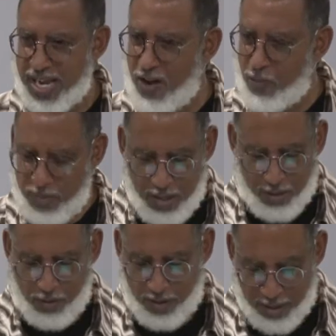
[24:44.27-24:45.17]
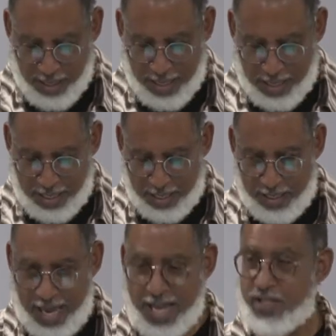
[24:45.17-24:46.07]
Help me, Lord,
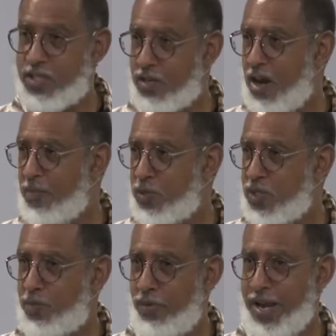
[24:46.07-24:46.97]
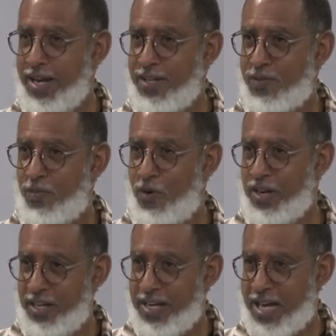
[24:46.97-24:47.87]
uh, as the psalmist was praying this
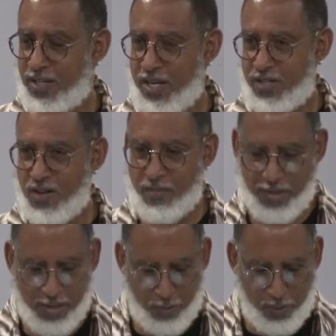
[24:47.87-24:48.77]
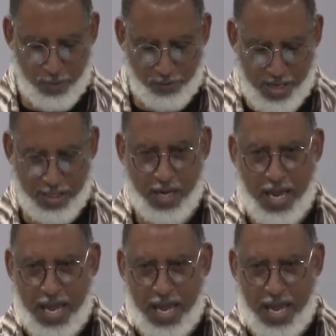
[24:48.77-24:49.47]
morning in that in psalm that we were reading.